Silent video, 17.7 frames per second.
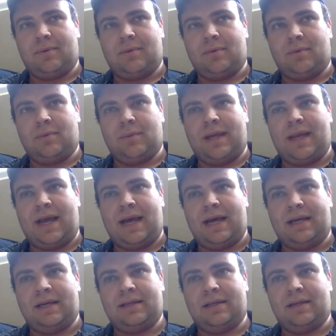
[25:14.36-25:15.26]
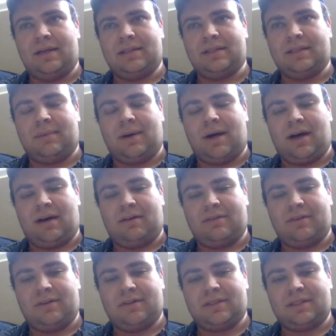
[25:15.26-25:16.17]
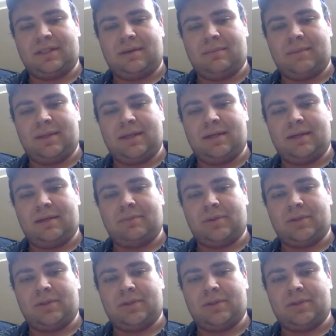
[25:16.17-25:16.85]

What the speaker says: We had some offers come in,